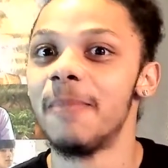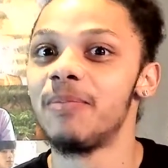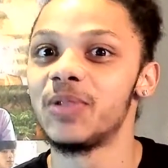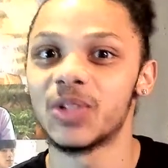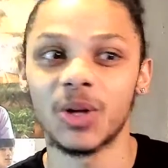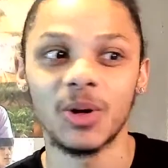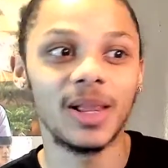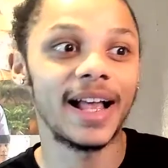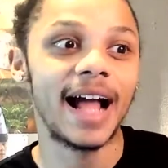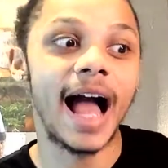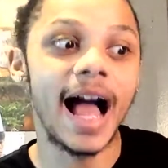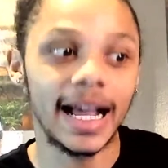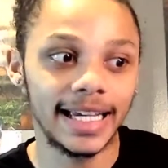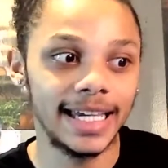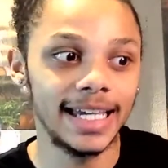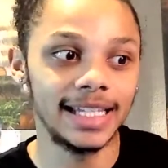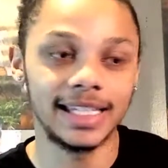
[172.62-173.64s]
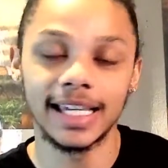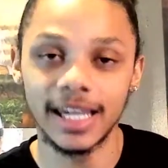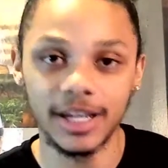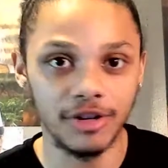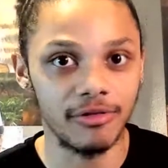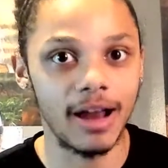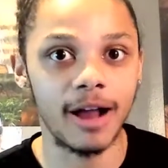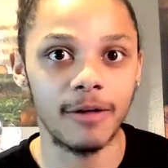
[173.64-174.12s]
So like I get to
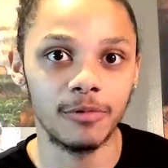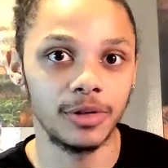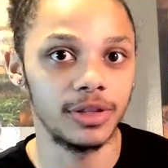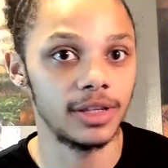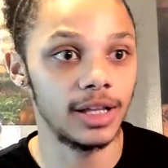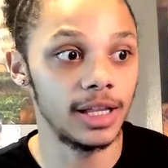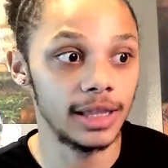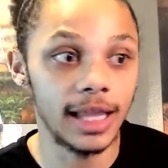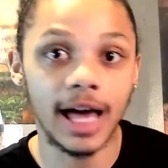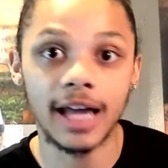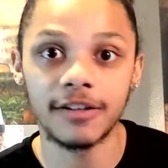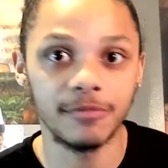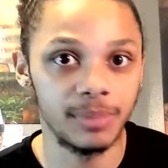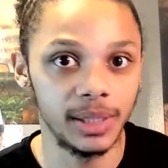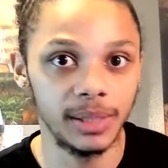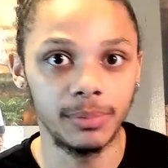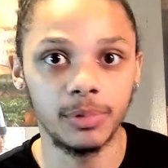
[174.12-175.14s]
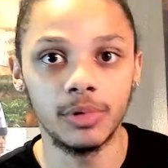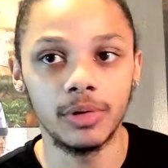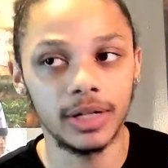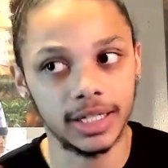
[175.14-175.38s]
interact with a lot of people.